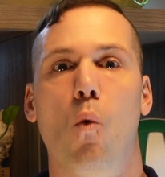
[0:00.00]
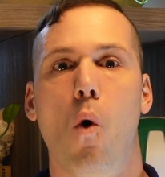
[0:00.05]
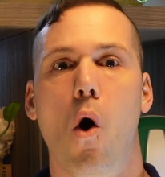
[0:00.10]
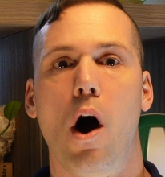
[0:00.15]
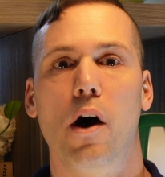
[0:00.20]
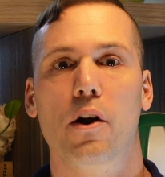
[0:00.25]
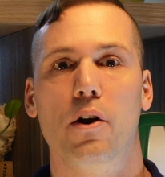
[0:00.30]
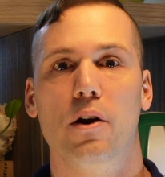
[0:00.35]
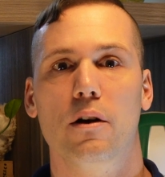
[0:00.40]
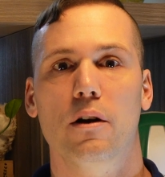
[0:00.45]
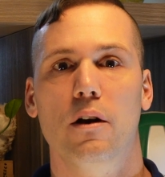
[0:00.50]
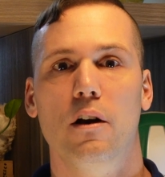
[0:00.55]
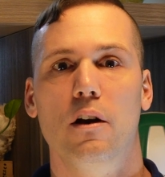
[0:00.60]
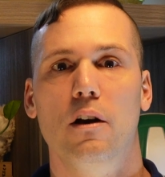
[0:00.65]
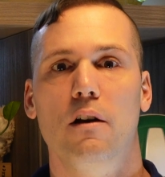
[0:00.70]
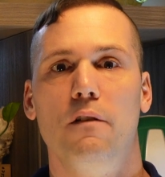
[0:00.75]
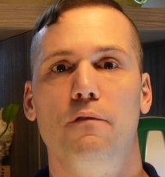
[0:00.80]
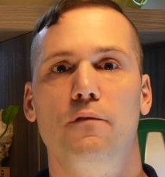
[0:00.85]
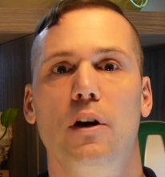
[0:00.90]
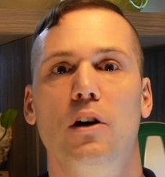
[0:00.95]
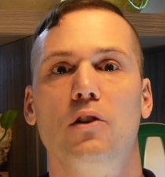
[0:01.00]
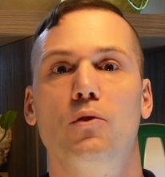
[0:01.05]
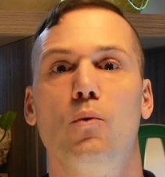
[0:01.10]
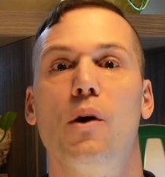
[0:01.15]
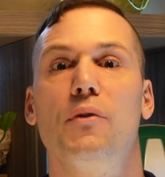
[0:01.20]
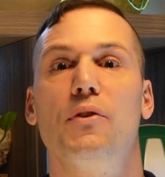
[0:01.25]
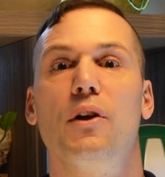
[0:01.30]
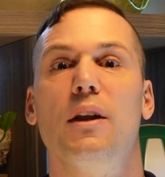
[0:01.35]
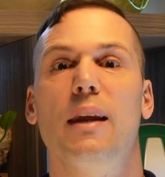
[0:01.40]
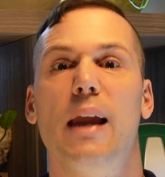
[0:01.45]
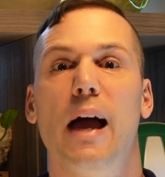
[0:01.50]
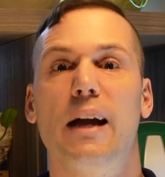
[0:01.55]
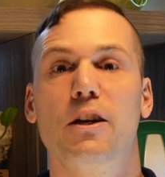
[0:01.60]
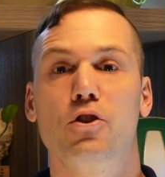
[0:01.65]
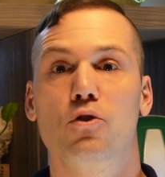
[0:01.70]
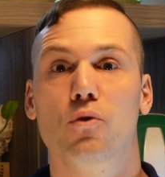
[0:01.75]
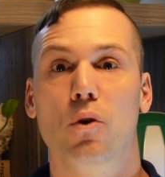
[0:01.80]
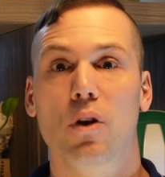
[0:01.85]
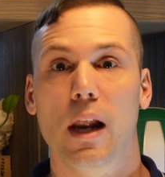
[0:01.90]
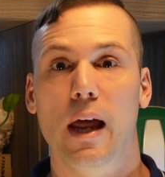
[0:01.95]
water filled with
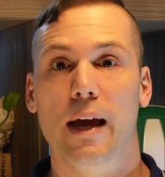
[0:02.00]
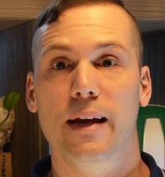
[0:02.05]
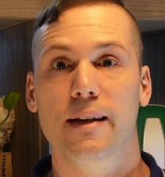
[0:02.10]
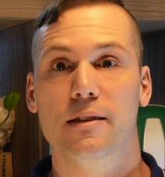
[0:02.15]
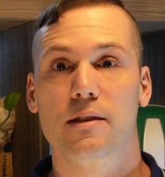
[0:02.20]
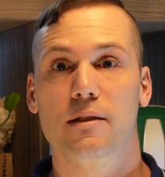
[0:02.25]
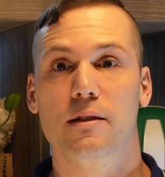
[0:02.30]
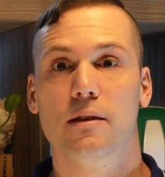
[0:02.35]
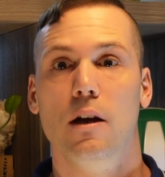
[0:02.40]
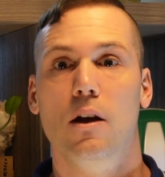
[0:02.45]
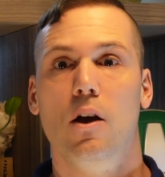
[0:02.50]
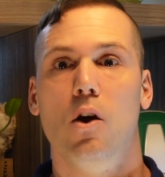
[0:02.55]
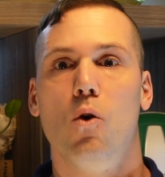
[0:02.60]
electrolytes,